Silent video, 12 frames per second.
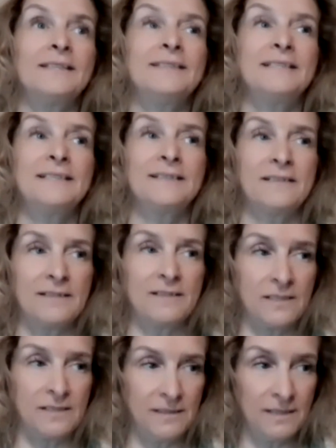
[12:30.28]
This,
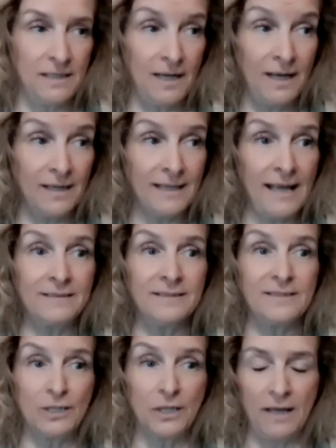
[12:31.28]
again,
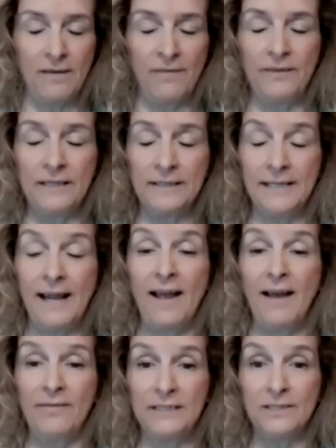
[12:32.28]
took a very
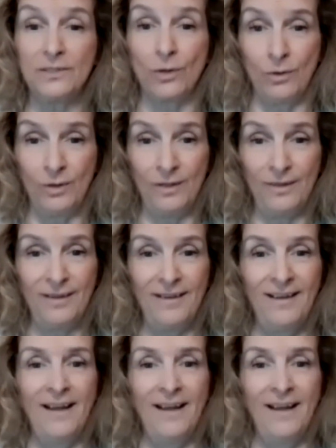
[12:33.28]
heavy toll